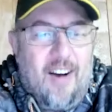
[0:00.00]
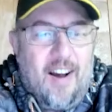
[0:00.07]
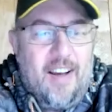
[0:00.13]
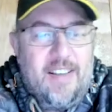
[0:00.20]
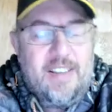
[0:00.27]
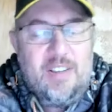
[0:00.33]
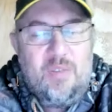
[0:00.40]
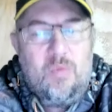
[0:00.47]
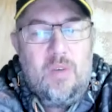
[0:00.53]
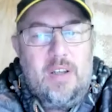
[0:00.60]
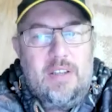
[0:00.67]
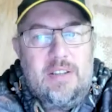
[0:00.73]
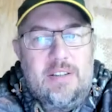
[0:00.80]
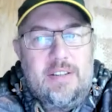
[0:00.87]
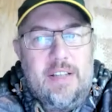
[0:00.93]
I just want
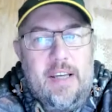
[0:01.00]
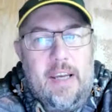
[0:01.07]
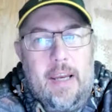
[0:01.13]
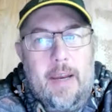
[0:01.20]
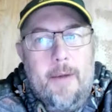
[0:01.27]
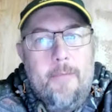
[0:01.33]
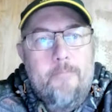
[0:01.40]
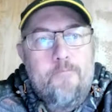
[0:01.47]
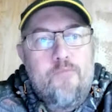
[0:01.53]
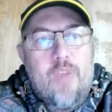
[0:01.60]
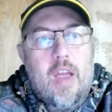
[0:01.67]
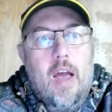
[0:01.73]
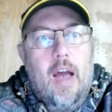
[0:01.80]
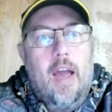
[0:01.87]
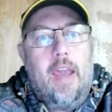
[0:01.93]
to see
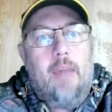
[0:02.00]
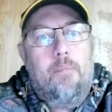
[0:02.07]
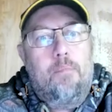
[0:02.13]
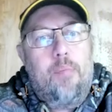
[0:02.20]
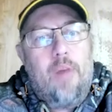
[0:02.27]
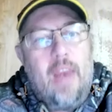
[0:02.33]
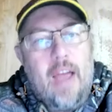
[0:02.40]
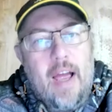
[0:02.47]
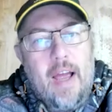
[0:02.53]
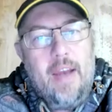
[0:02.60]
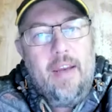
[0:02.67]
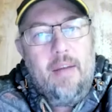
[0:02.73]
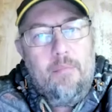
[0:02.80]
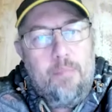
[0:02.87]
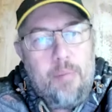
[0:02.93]
a
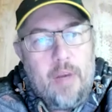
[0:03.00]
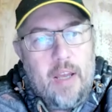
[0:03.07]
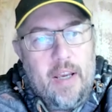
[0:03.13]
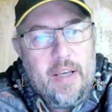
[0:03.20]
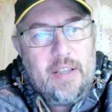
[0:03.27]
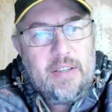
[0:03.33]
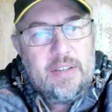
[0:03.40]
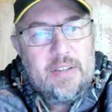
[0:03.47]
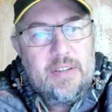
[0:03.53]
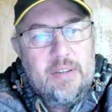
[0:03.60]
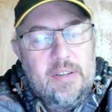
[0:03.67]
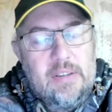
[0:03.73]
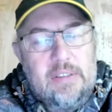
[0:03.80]
plan in place.